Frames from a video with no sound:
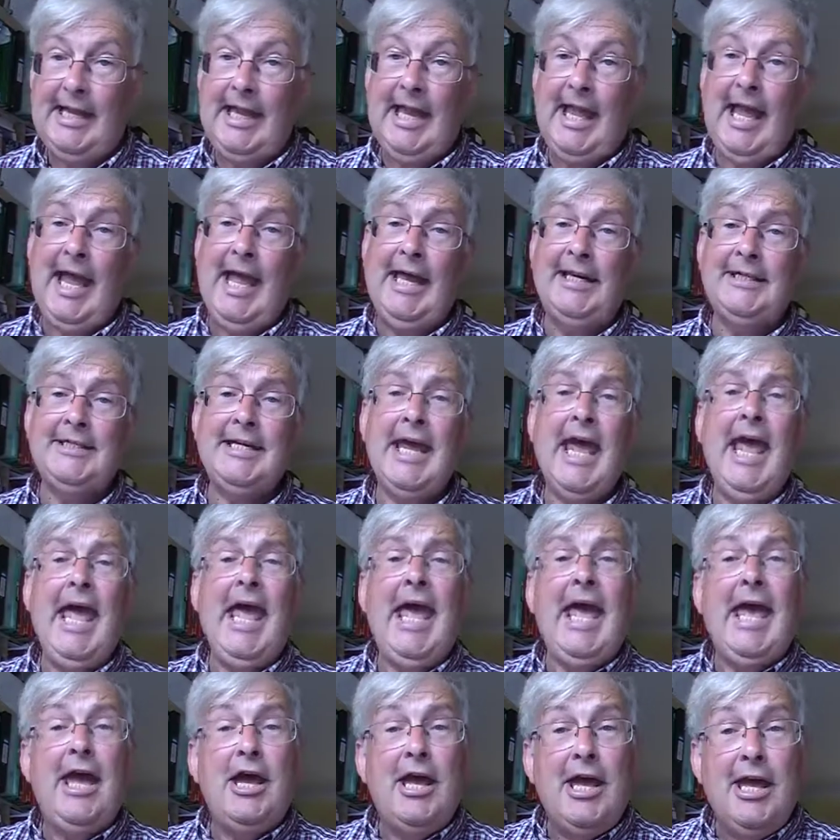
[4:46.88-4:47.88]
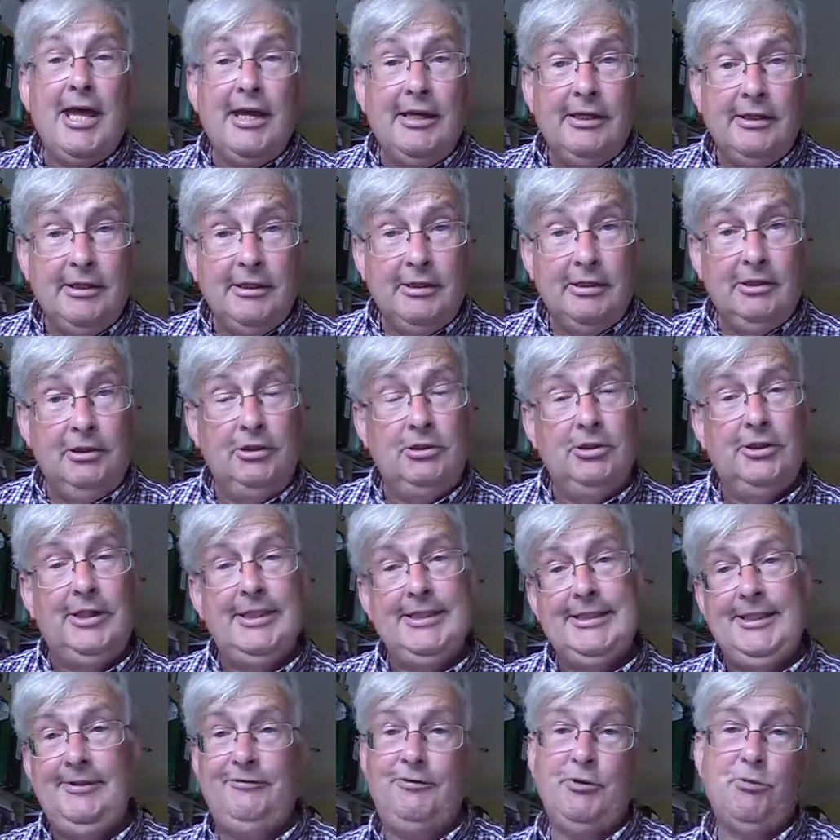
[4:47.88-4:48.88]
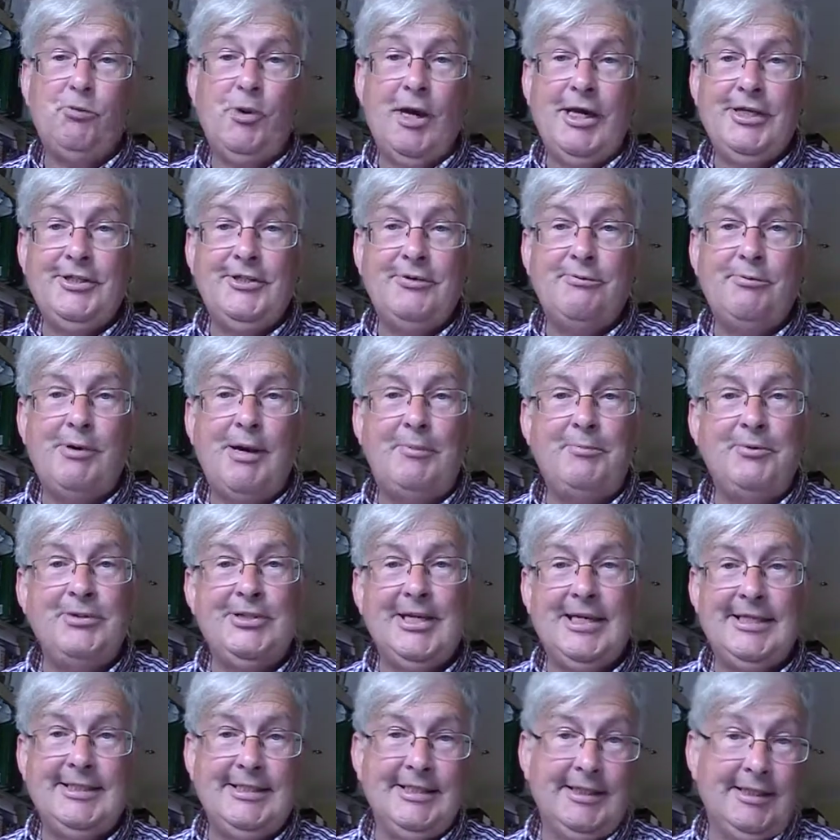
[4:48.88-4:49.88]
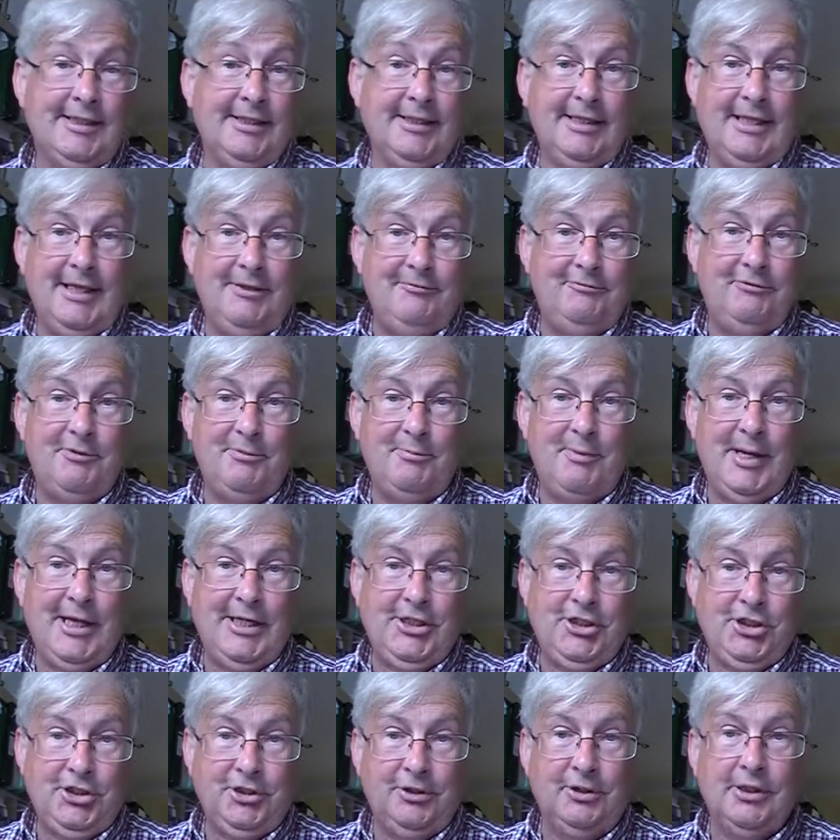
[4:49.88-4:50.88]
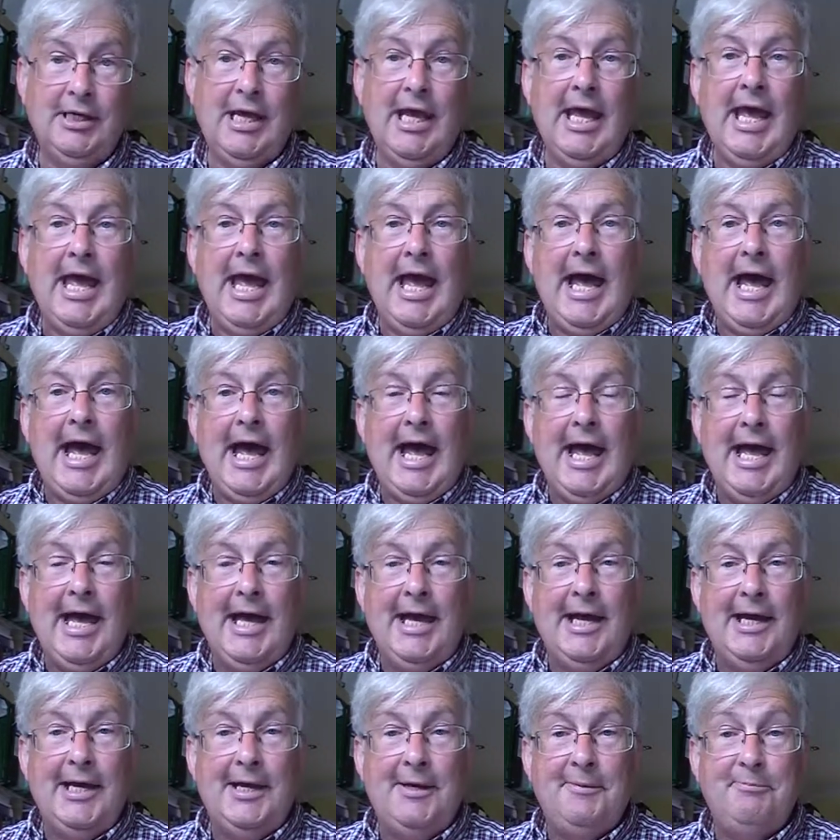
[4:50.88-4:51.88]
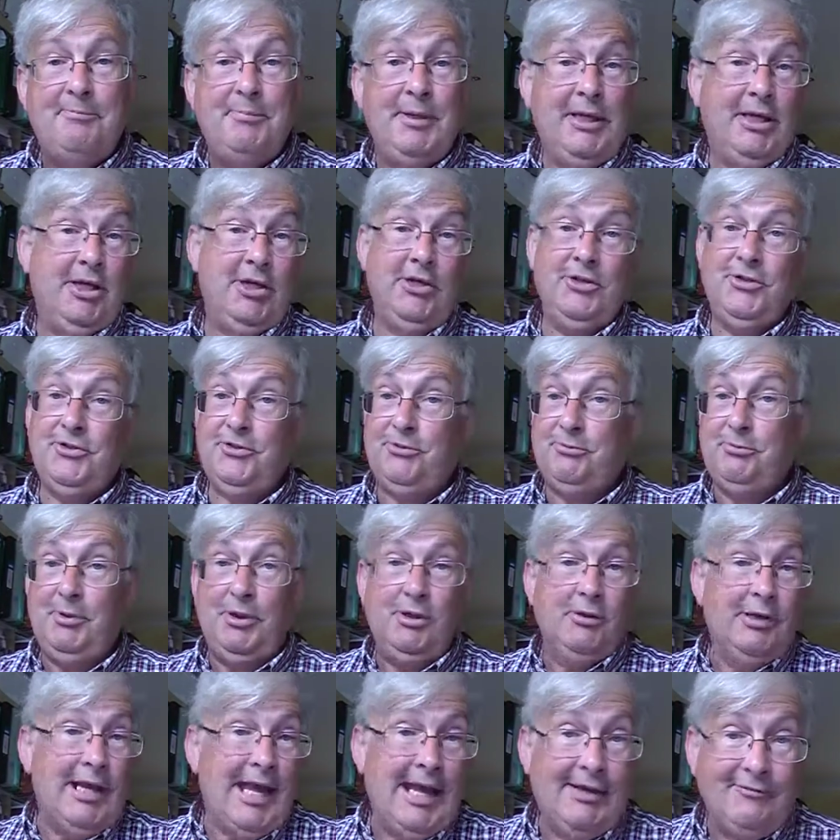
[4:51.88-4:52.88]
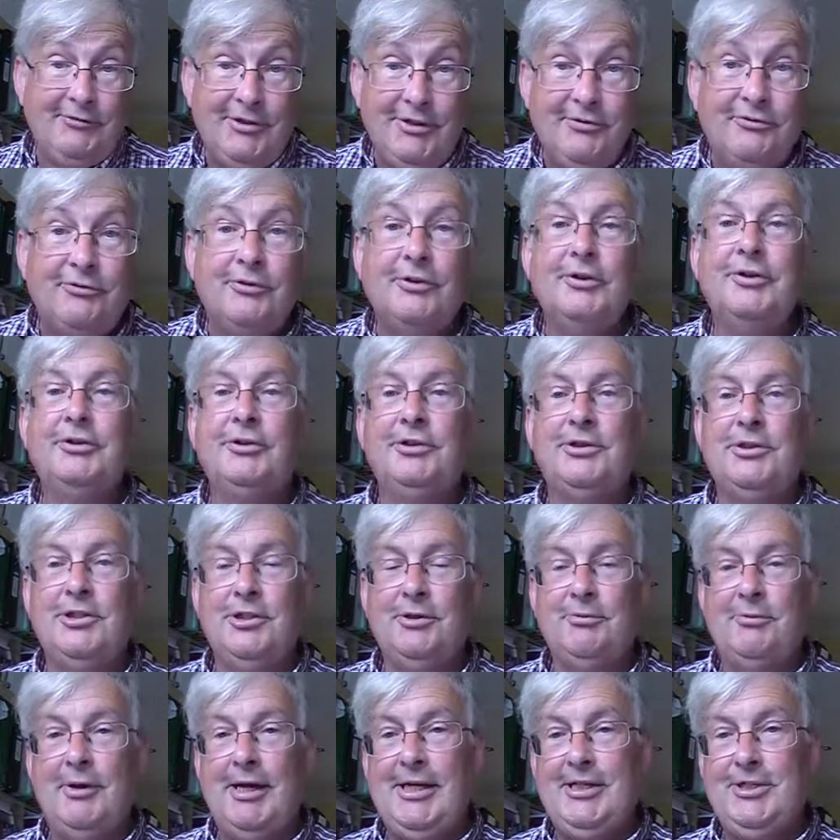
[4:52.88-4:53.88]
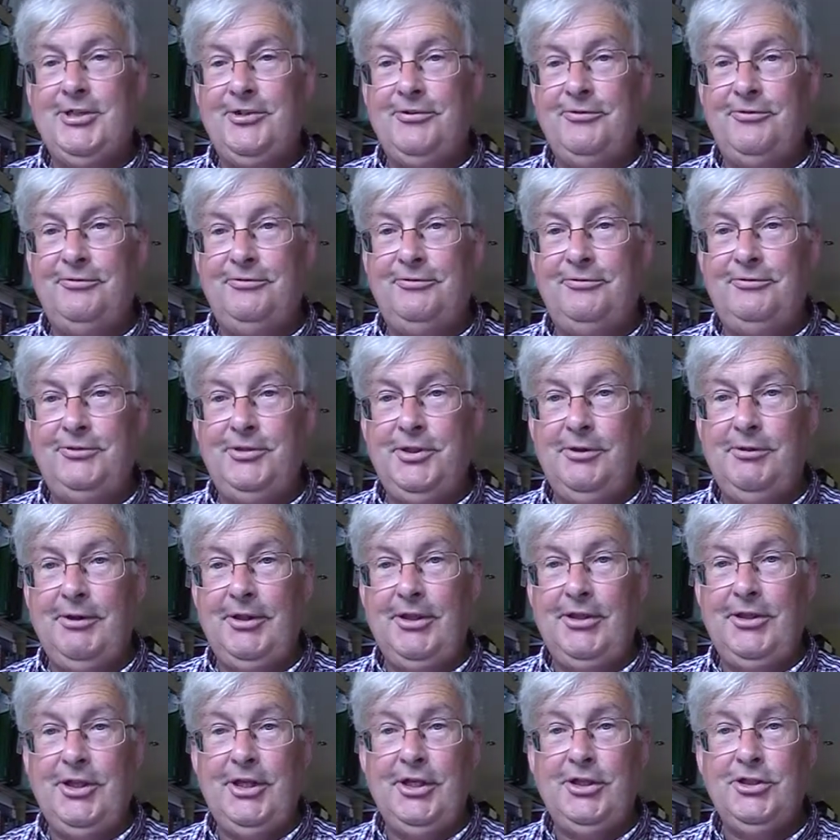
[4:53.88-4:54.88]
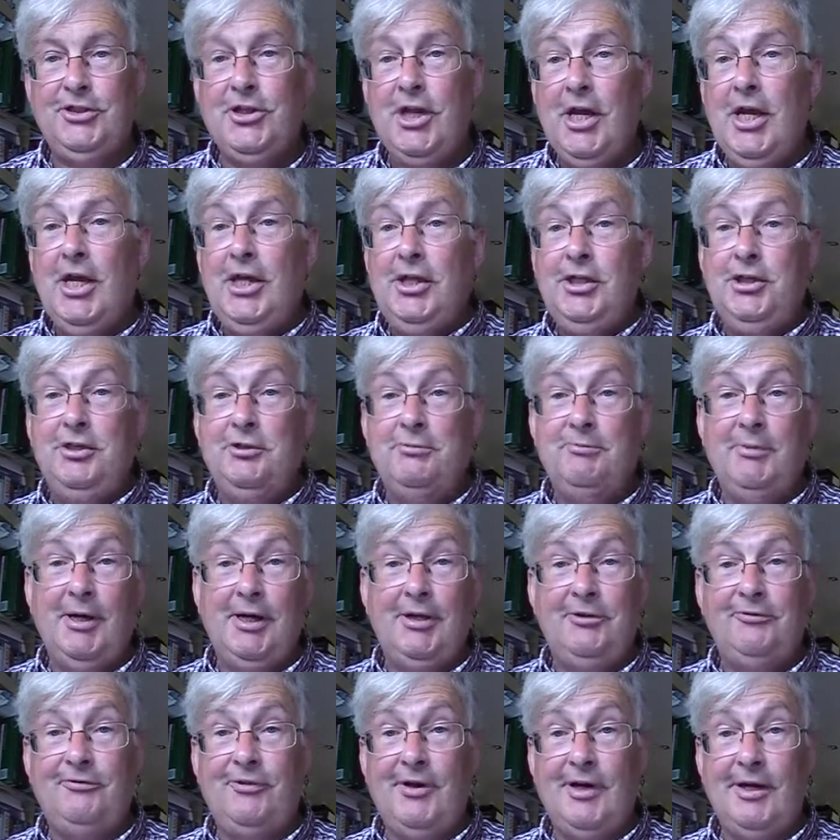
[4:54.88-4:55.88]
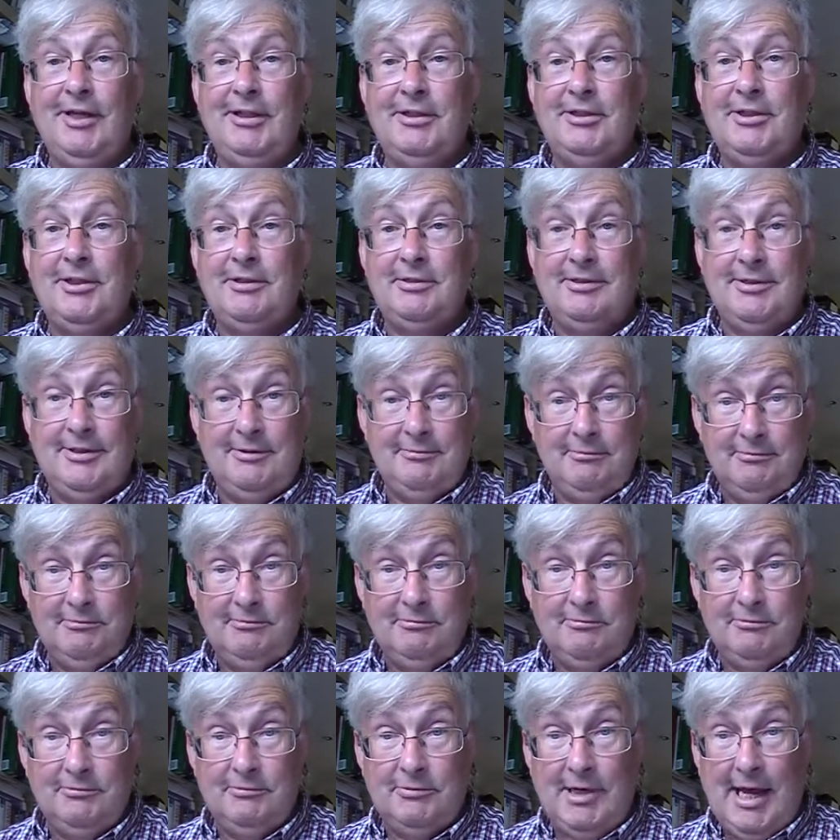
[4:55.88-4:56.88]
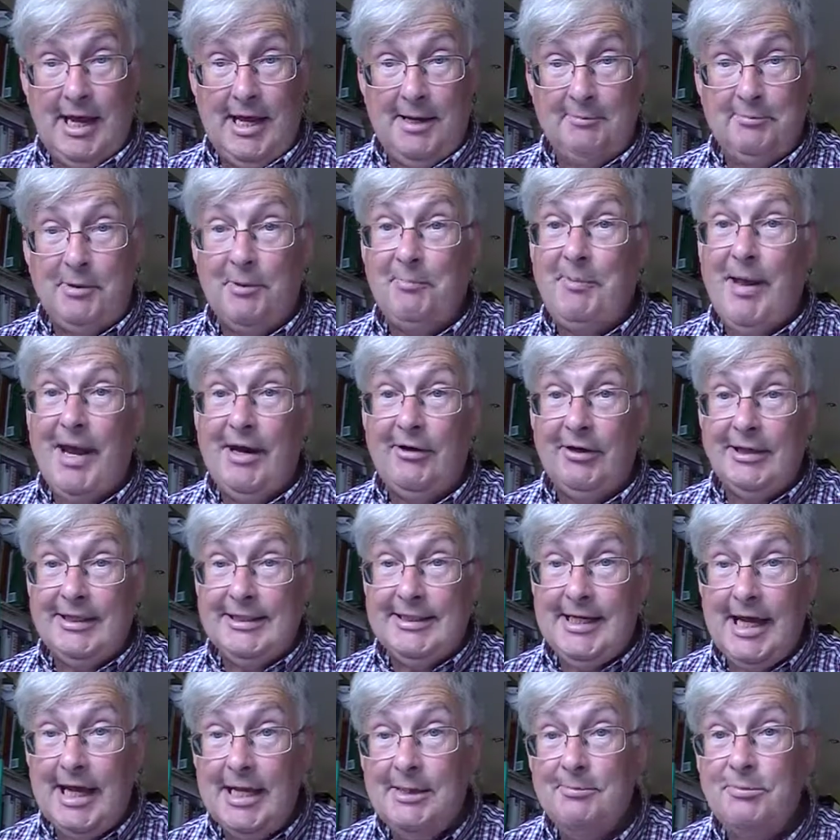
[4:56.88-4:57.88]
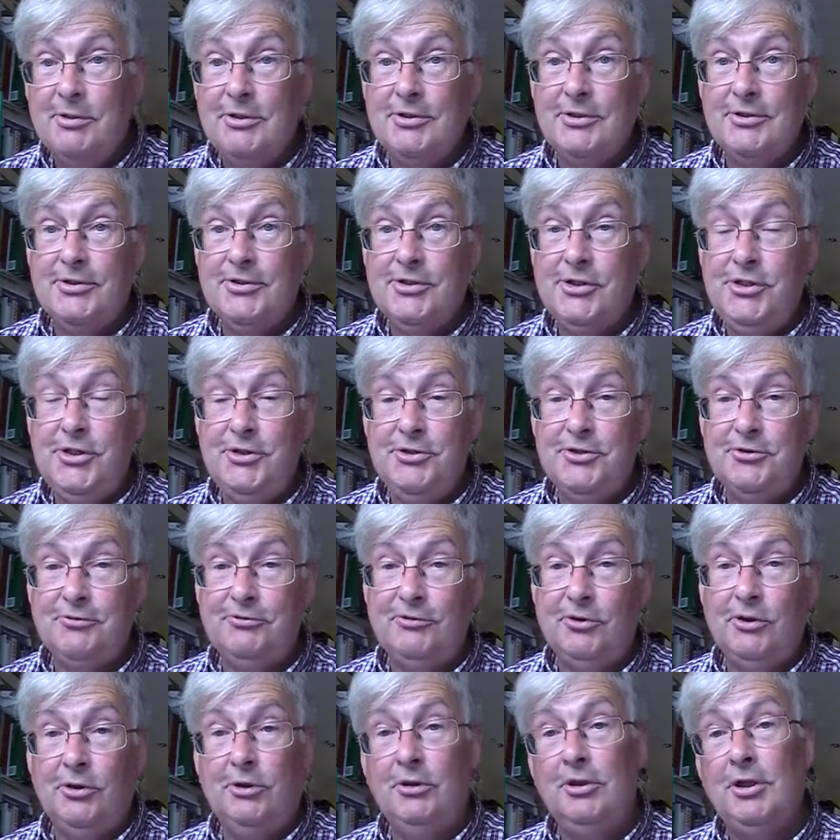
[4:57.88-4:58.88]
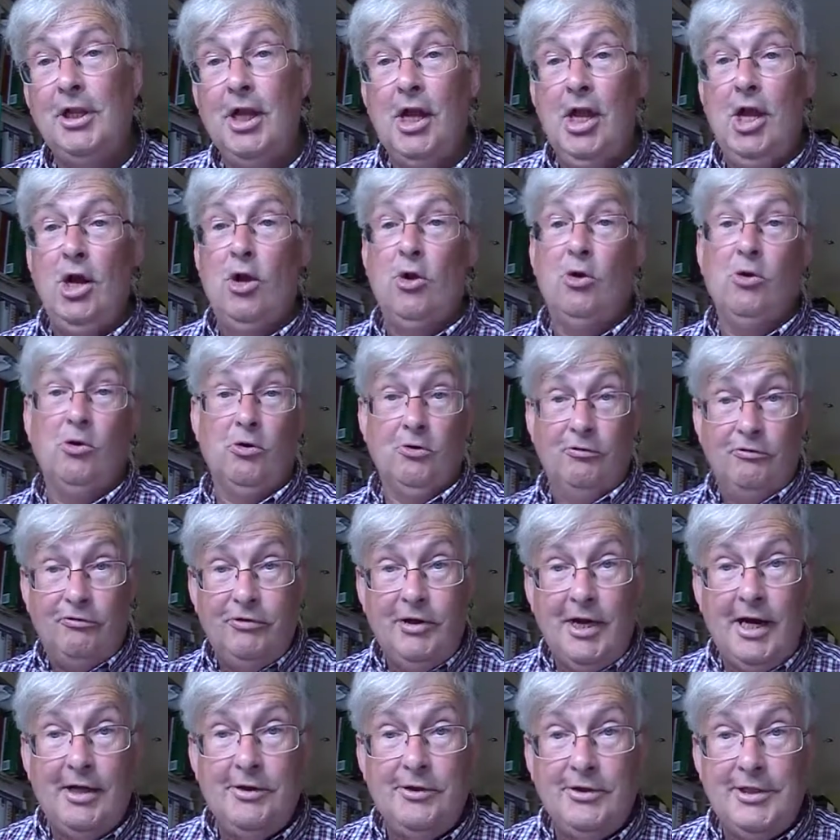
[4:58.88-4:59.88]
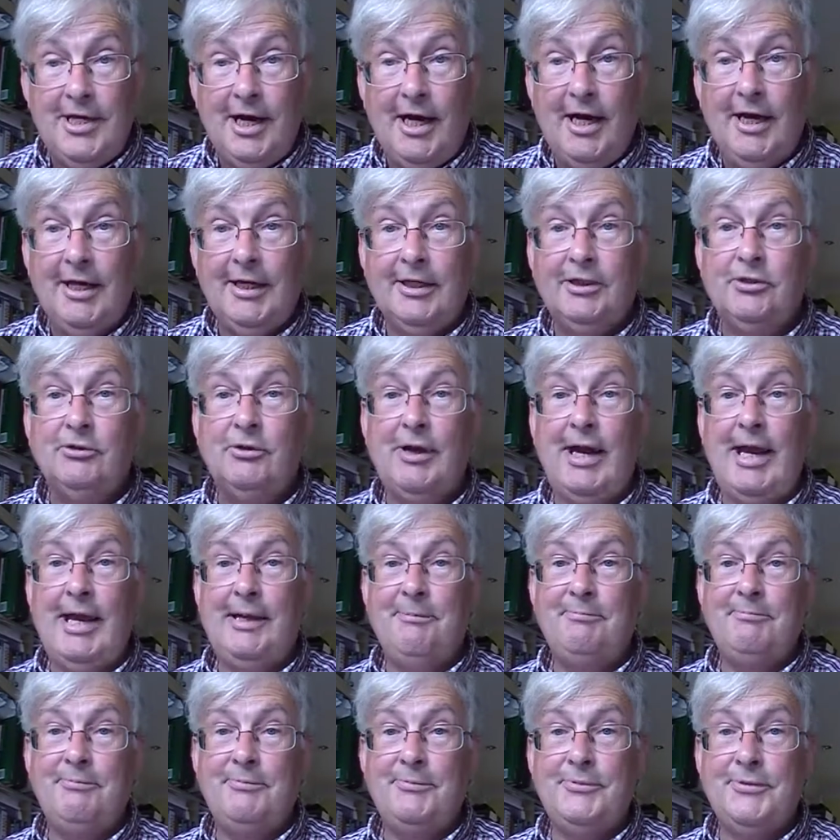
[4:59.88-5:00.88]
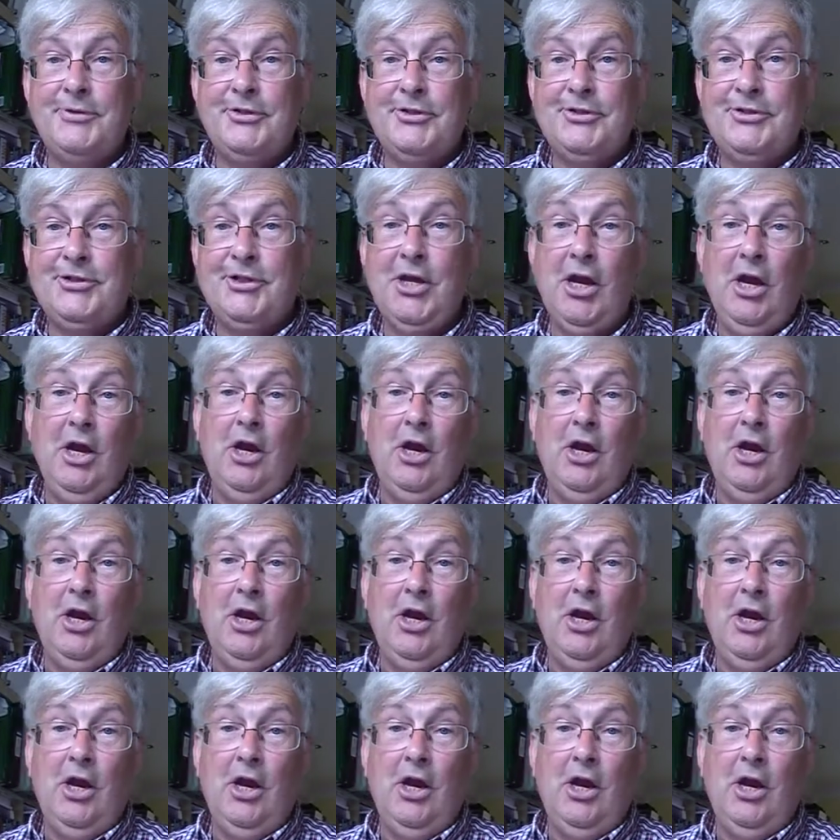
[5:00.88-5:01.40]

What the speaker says: And look at different ways of representing the information, because we all have different ways of doing things. You might find preparing tables useful, or flow diagrams,